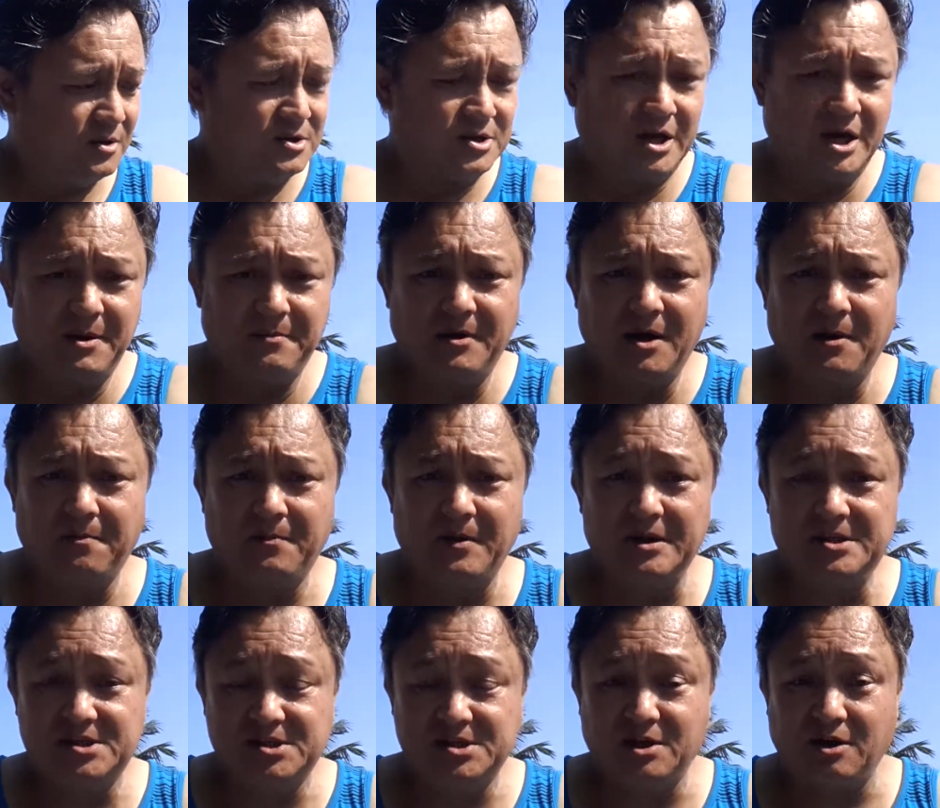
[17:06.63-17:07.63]
tie them up
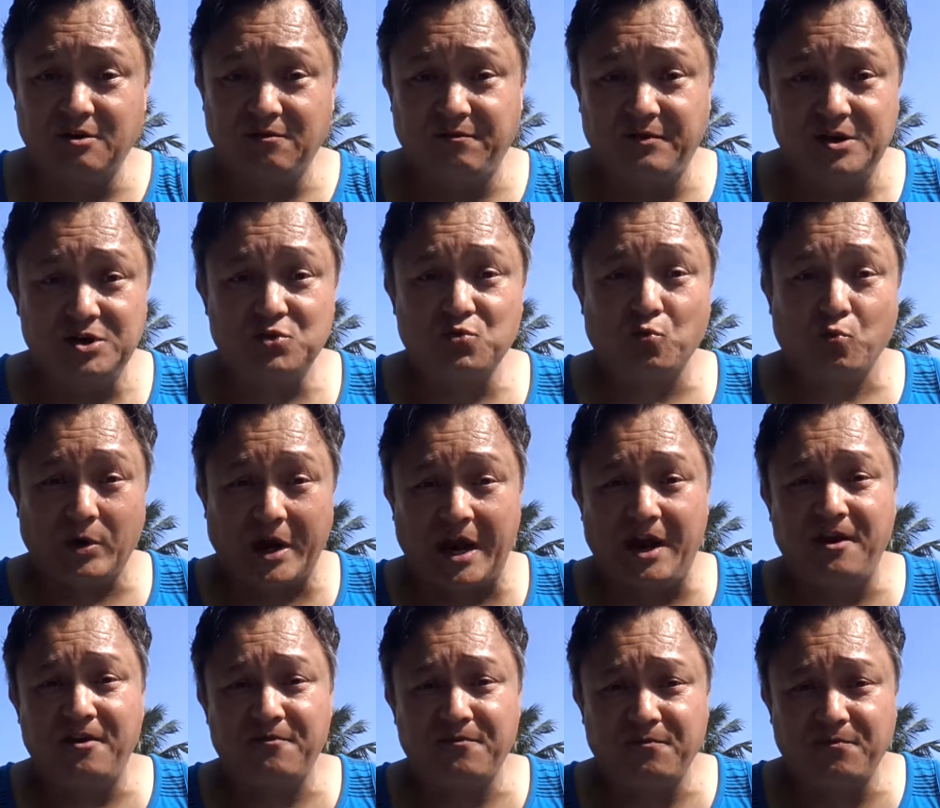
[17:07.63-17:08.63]
and sell the fish
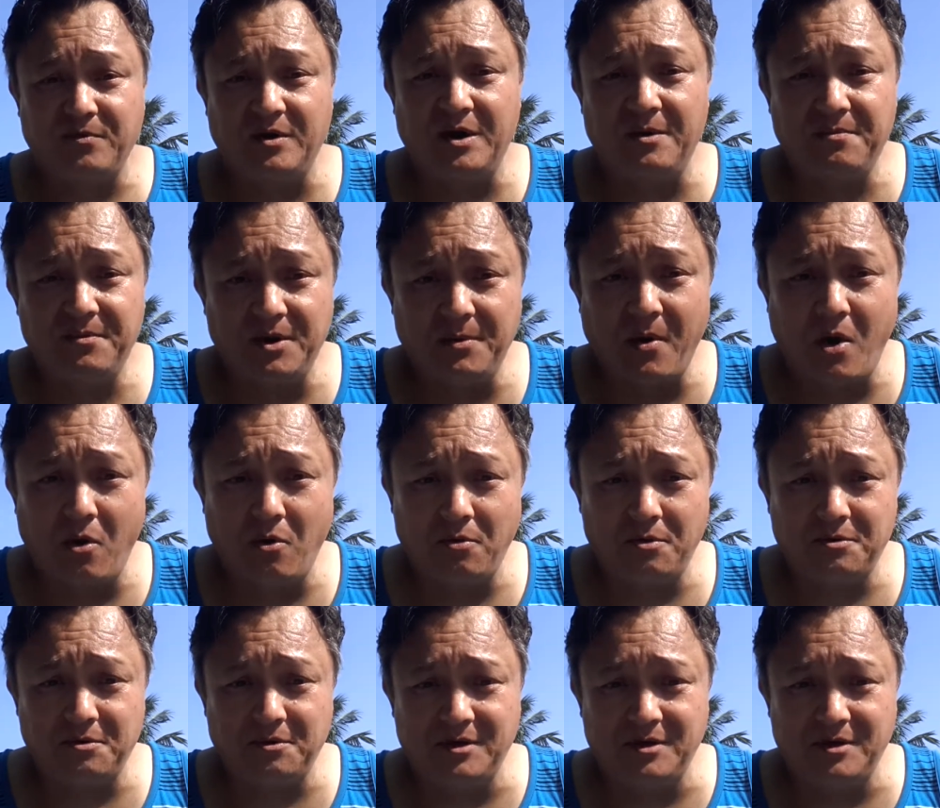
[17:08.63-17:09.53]
right from the boat.